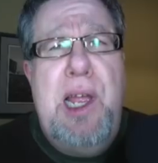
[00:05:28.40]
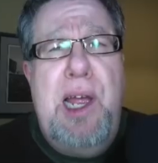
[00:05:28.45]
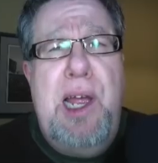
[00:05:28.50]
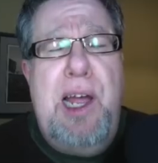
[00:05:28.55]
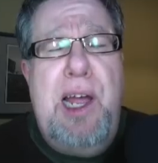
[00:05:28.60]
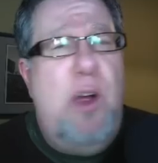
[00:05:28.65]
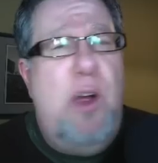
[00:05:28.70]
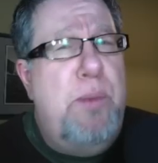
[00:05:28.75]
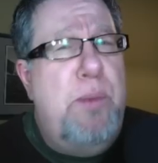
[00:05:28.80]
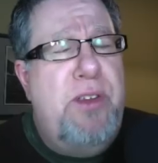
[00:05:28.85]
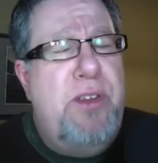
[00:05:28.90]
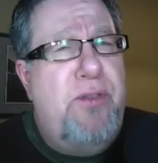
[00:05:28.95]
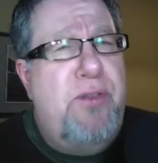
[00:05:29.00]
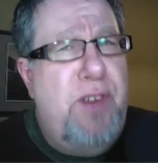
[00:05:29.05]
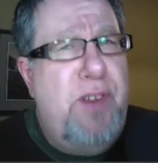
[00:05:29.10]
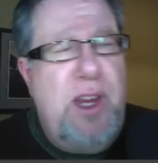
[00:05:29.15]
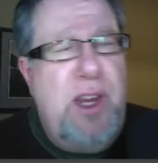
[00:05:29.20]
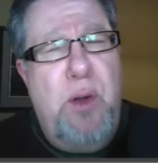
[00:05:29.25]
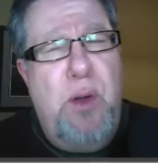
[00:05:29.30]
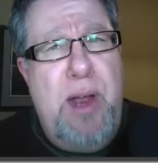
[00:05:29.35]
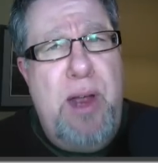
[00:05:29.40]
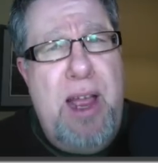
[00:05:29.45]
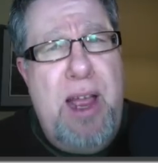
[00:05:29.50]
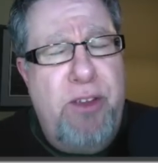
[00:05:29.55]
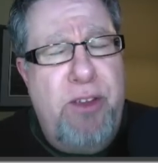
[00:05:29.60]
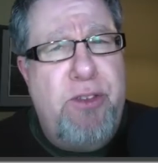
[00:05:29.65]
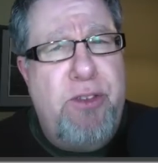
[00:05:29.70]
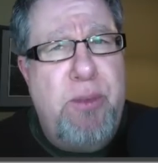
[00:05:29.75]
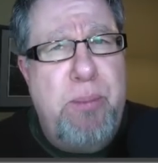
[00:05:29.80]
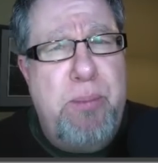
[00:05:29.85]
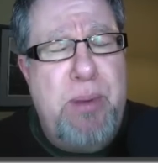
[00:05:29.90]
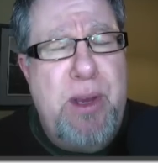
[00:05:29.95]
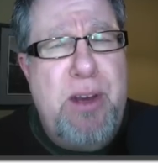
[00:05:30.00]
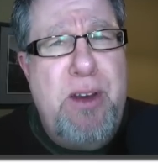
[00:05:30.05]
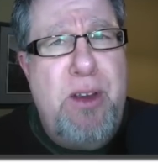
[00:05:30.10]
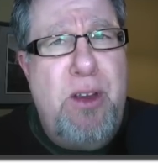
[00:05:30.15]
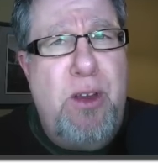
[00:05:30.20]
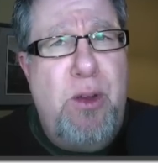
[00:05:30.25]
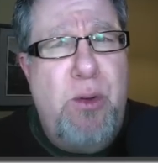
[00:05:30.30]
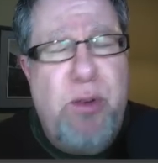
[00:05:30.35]
I hope this video has
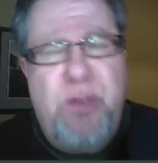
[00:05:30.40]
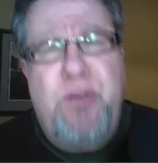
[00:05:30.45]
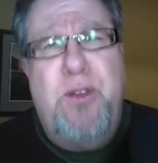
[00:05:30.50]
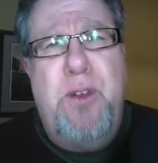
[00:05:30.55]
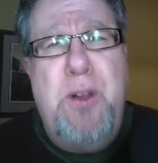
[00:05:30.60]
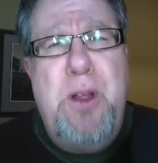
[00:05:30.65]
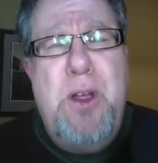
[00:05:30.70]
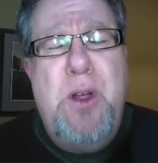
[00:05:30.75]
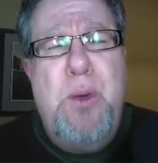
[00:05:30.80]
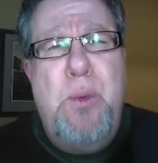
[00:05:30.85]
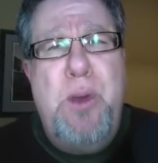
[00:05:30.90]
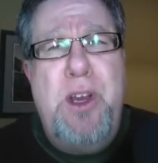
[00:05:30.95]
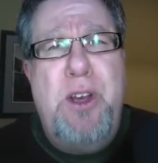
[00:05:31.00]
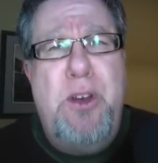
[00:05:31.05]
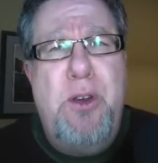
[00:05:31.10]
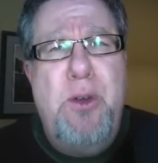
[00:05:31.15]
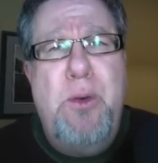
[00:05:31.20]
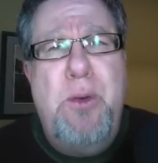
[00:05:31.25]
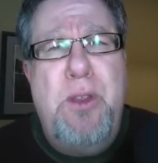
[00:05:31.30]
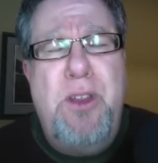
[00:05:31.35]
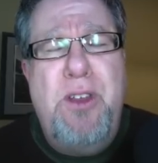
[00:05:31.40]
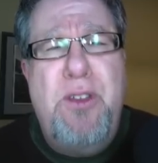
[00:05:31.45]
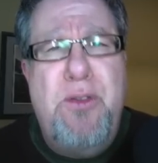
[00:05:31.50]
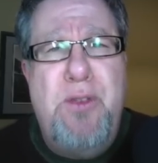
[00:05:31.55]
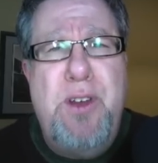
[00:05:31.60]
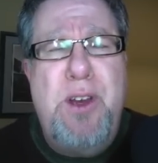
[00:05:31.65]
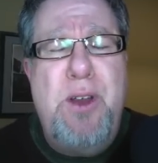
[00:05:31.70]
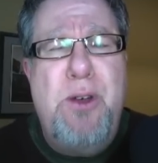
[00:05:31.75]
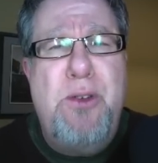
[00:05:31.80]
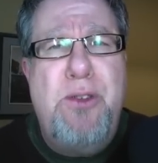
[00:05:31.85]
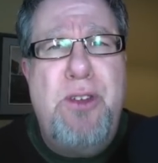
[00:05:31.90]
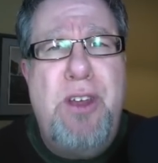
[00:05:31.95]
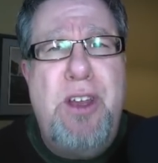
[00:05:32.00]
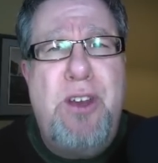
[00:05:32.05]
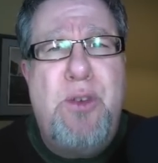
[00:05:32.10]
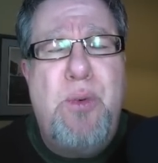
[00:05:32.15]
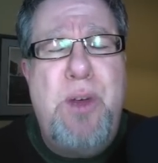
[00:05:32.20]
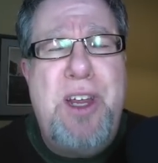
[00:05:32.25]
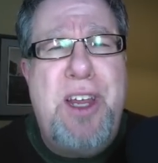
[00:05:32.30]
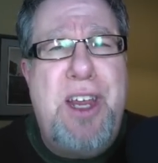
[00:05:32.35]
been useful. We do these videos
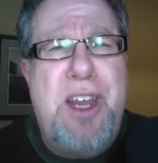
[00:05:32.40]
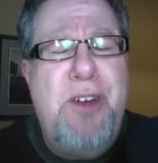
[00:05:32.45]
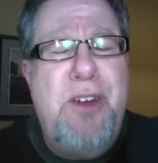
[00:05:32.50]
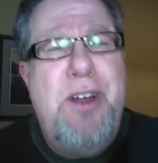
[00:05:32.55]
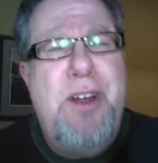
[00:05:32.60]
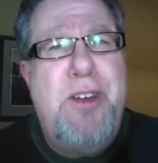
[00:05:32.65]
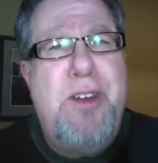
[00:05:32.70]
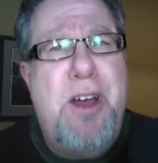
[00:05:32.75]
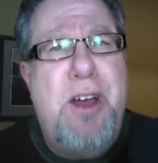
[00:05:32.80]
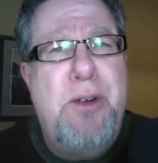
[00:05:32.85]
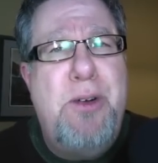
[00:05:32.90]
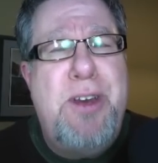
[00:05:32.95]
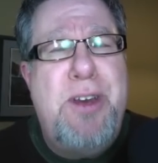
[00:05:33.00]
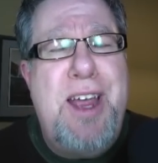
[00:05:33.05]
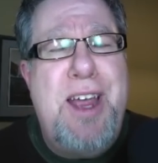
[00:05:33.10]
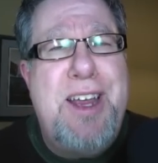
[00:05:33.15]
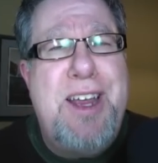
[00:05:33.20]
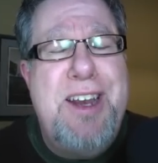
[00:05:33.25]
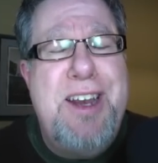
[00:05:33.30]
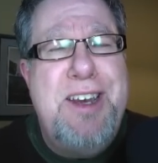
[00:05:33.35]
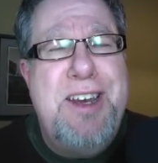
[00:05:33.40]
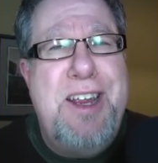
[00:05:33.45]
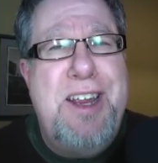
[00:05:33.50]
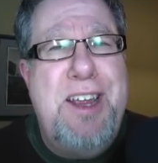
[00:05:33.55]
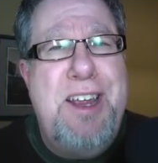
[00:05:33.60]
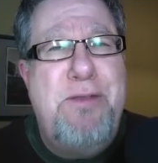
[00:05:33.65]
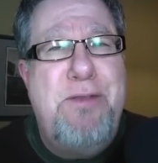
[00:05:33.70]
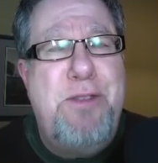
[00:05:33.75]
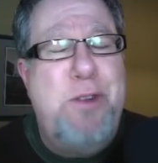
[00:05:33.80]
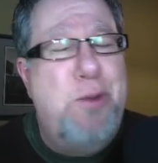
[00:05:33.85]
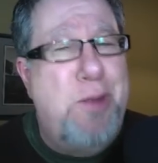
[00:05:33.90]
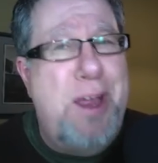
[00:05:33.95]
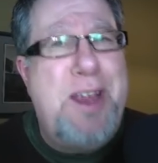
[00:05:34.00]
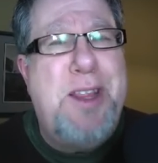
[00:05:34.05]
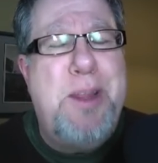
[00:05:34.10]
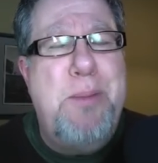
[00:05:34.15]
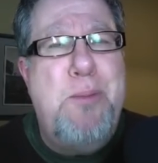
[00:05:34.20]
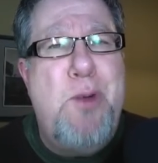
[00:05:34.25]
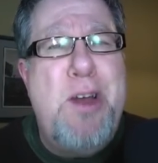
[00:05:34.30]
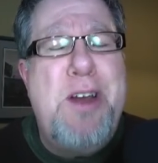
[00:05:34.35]
each week here at Dotto Tech, and if you like
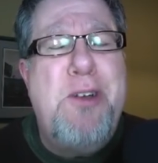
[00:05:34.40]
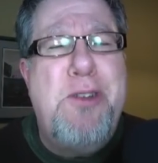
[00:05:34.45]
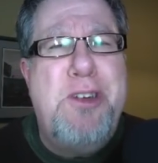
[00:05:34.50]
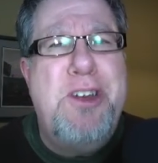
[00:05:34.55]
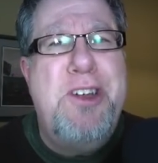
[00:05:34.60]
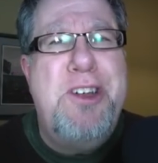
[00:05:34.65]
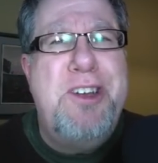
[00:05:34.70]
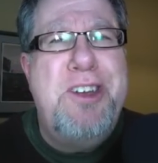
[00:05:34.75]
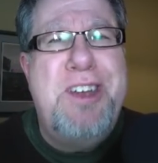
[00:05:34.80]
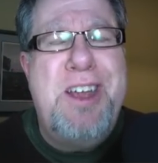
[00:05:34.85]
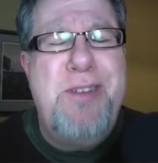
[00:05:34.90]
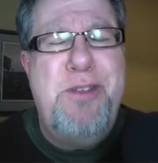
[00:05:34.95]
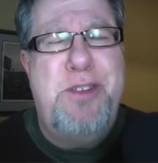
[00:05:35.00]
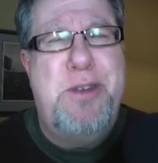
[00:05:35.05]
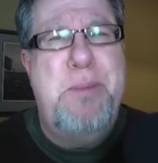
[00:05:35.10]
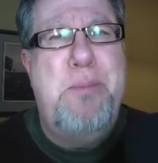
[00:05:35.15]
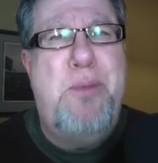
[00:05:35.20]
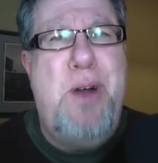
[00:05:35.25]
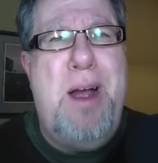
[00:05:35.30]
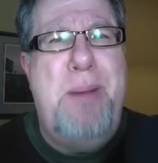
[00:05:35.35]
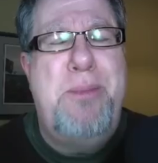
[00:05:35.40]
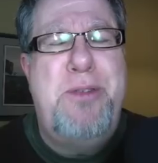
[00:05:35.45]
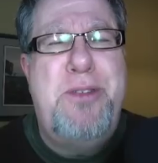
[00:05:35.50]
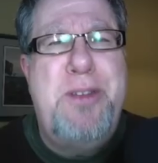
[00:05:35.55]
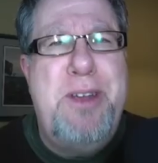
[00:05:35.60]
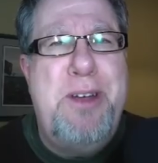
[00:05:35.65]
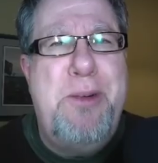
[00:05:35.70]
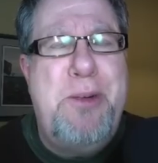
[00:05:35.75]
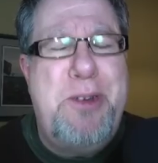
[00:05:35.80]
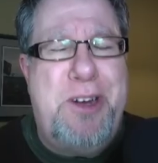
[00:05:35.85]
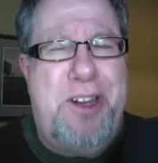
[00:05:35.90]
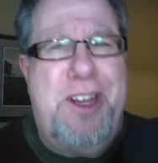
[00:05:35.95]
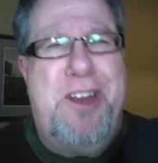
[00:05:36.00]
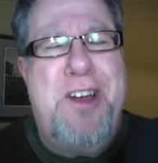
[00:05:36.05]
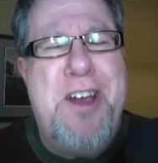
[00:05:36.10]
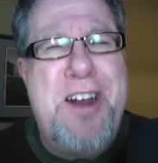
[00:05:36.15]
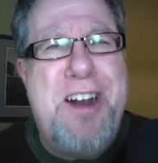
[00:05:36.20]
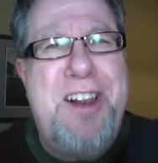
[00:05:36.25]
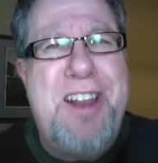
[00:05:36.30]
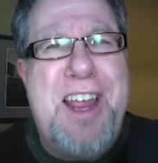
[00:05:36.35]
them, why don't you give us some props? Uh,
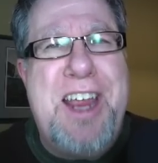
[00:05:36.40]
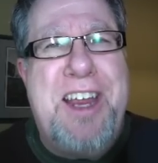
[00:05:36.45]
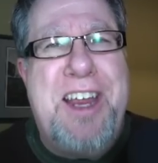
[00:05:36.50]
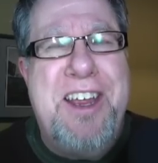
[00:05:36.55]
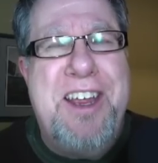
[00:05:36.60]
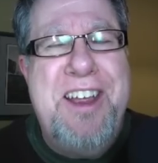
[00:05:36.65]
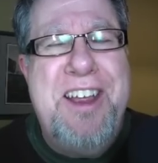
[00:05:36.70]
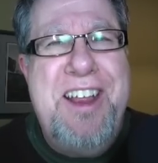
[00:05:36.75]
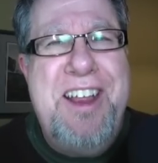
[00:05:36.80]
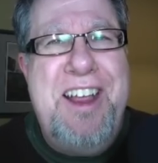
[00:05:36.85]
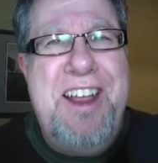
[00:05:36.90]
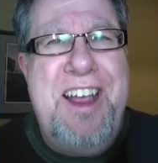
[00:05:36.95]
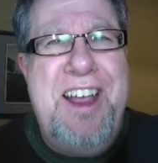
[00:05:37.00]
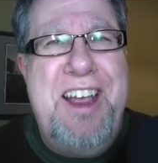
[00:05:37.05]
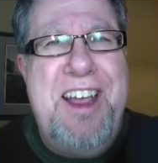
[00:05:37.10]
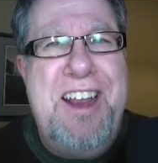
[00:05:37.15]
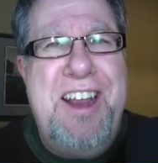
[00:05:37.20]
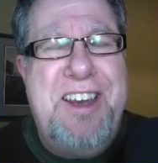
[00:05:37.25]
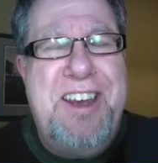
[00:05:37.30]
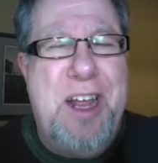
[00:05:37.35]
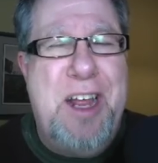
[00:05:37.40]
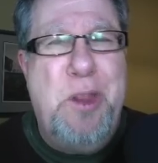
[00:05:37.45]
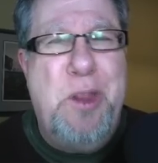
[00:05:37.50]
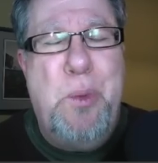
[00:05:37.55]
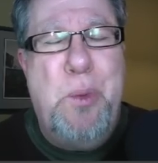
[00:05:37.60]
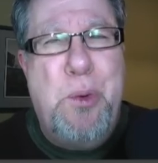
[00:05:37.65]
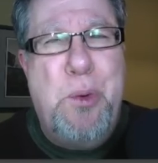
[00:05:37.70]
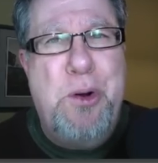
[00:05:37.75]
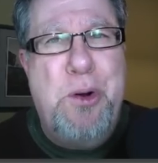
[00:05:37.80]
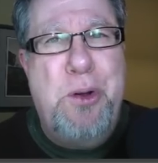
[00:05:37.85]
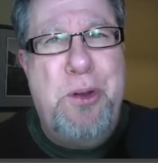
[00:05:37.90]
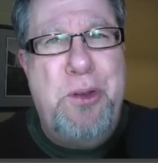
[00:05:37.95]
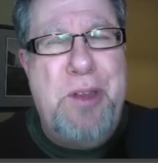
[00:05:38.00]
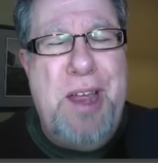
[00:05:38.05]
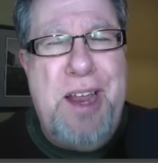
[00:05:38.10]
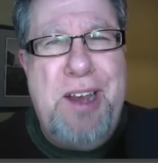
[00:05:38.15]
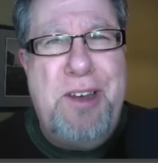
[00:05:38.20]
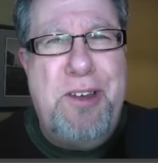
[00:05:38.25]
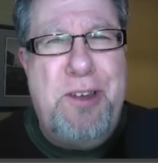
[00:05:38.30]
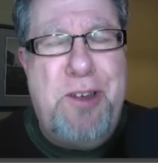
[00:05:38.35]
click on a like and tell the world
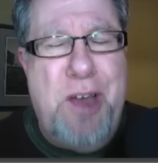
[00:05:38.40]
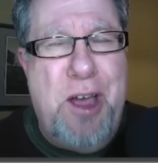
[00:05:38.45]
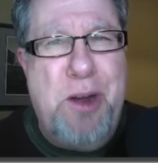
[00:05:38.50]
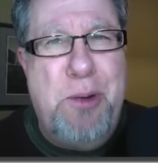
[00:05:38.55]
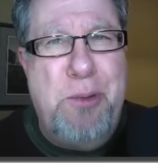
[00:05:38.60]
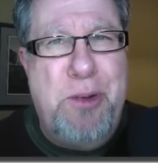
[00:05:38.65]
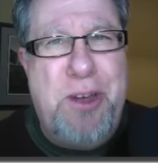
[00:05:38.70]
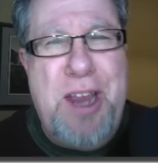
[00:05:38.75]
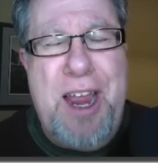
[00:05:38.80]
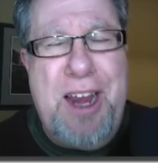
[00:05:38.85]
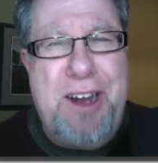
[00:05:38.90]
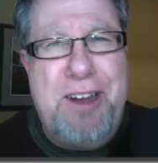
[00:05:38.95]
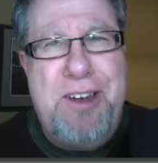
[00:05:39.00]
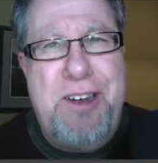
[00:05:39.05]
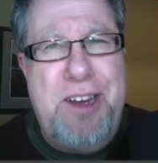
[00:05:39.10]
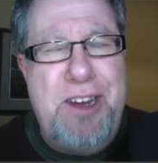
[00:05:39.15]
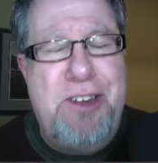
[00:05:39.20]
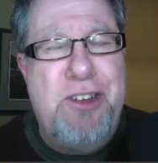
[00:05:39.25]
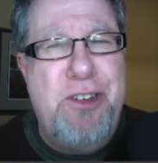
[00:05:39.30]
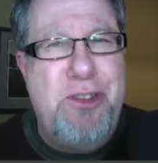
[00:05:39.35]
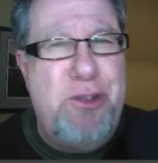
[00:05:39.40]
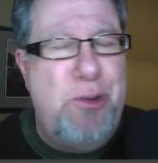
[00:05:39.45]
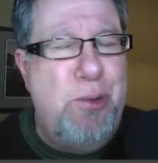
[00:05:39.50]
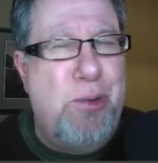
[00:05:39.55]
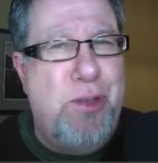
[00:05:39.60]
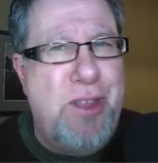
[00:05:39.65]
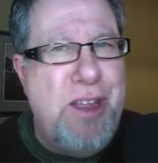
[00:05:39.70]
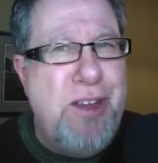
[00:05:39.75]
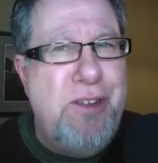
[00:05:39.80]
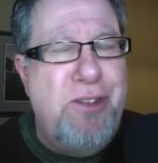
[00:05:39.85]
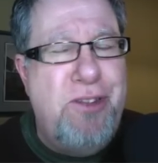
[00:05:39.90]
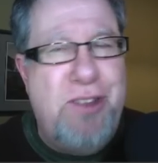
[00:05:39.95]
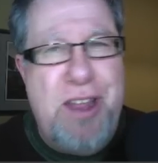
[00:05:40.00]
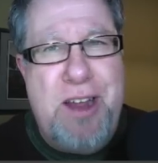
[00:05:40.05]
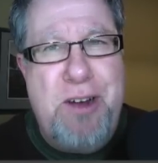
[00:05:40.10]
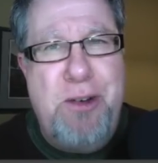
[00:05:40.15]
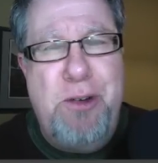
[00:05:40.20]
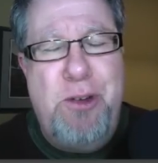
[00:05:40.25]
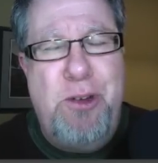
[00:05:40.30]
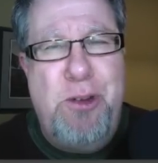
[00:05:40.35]
that Dotto Tech teaches you things
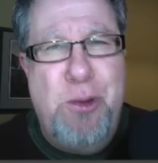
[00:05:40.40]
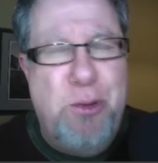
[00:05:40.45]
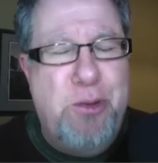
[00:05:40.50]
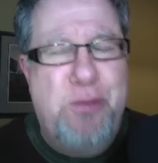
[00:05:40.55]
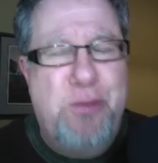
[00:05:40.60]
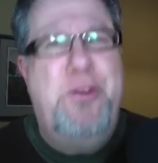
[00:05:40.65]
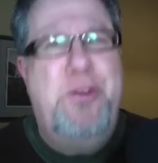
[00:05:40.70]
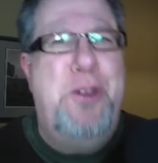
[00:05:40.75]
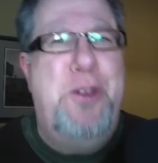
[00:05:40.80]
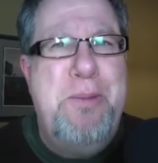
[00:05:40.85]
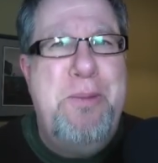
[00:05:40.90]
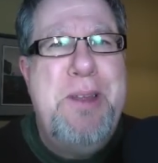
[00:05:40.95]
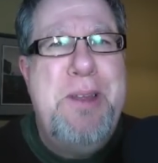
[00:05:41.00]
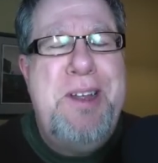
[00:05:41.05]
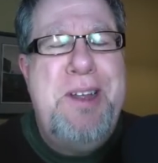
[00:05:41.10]
that are useful.